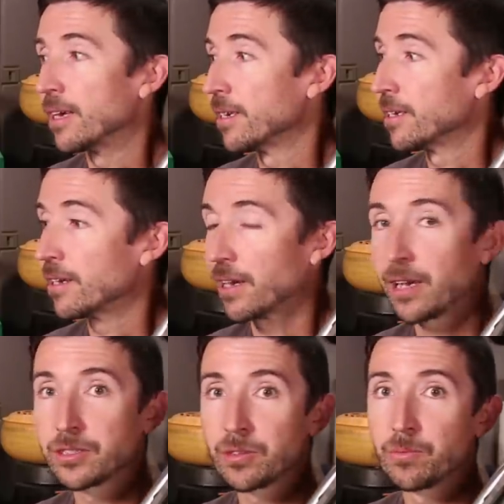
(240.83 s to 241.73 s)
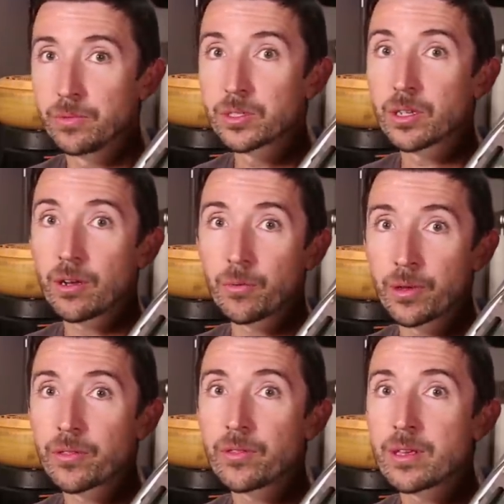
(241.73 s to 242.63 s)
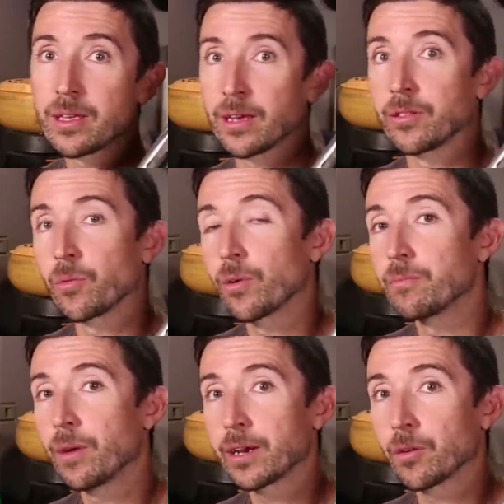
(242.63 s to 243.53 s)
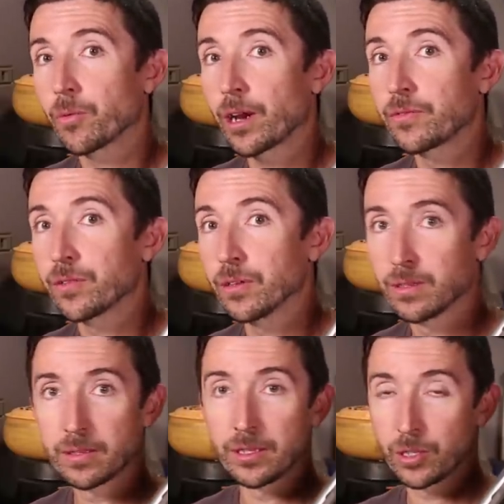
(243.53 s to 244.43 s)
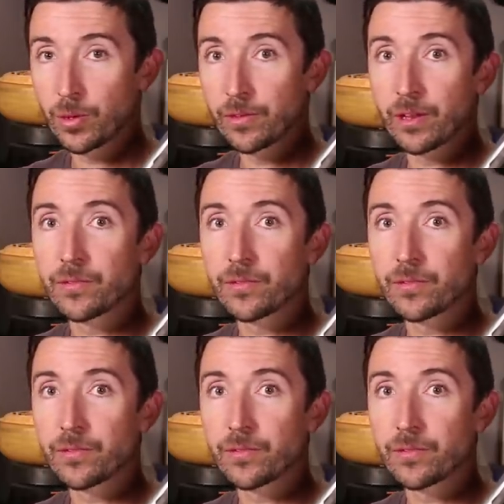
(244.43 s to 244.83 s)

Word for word: And uh, as you saw with the, uh, the one mile rifle, the twelve